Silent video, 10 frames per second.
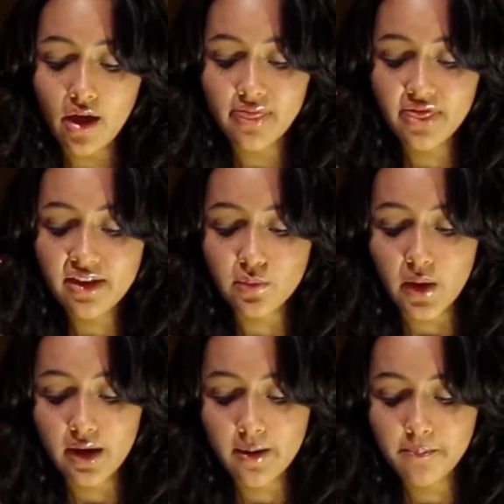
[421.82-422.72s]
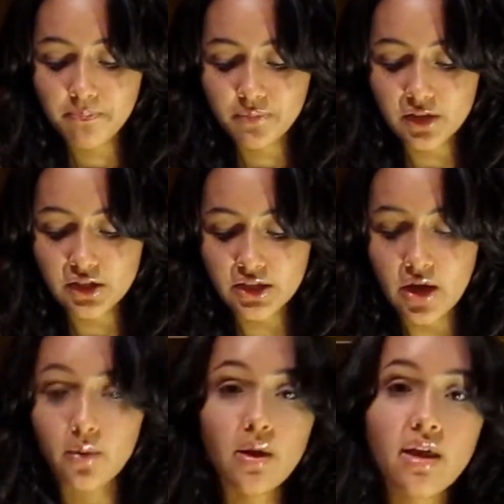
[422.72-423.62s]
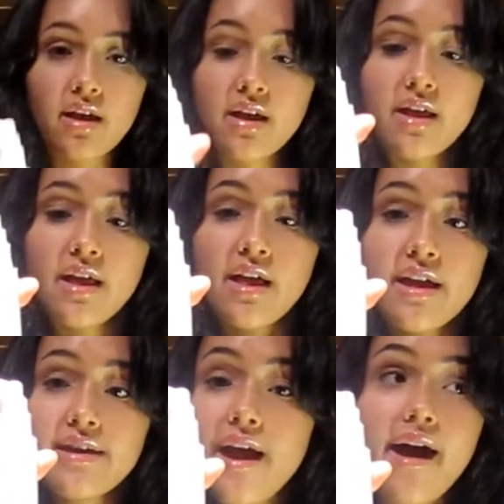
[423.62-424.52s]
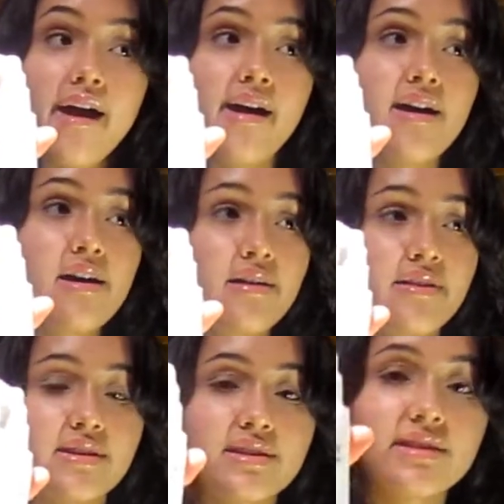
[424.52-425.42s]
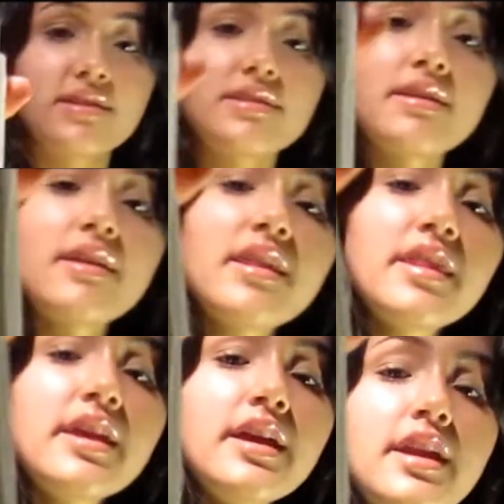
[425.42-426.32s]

got this one. So, yeah, this is the